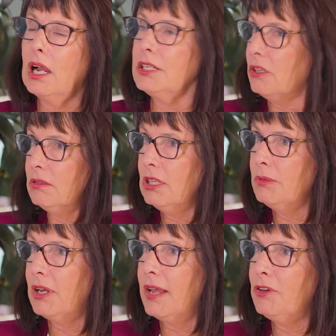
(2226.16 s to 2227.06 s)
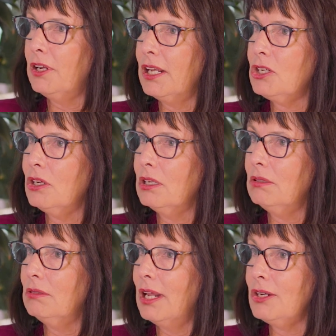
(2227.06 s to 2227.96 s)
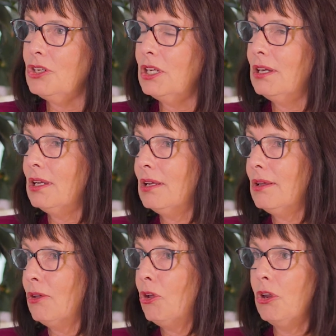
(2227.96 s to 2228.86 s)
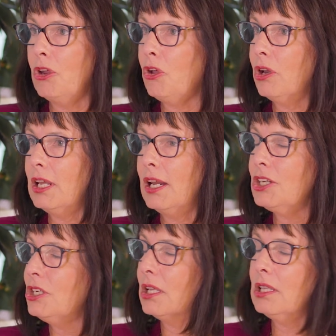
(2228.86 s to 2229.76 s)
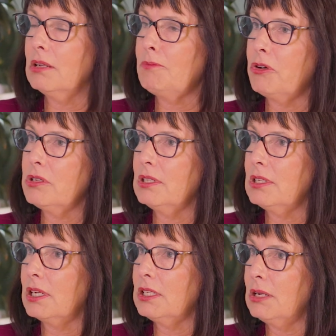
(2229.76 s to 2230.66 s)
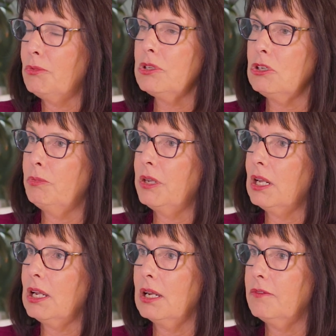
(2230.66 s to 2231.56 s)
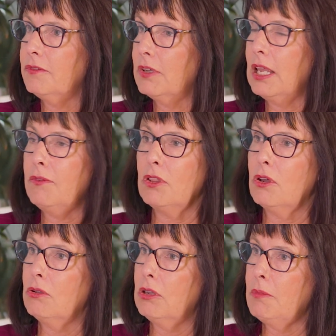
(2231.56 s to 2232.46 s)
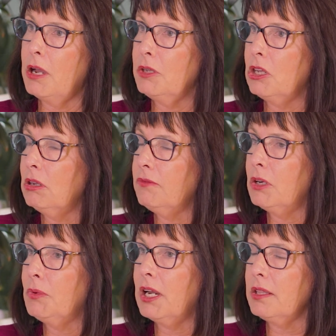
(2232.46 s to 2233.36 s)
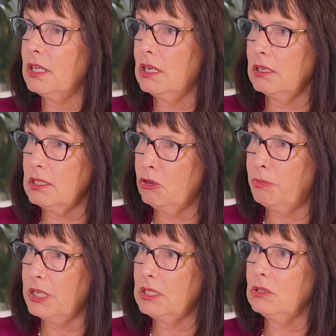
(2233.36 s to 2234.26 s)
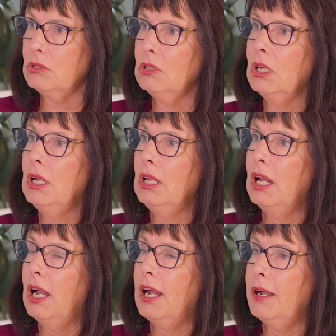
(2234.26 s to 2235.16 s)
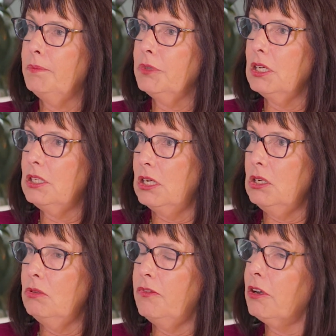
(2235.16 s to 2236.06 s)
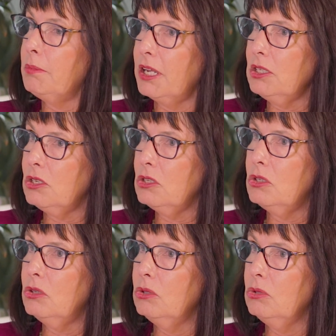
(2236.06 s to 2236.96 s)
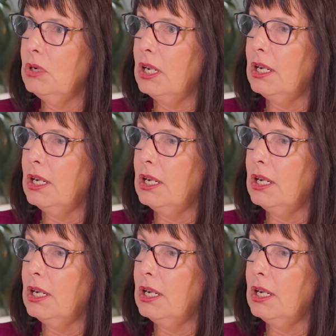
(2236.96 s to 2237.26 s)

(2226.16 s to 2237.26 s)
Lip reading: I don't think we'll have an election next year, an early election. I think Morrison's idea will still be to kind of, even though he might be going very well, I think it'll still be to continue very much to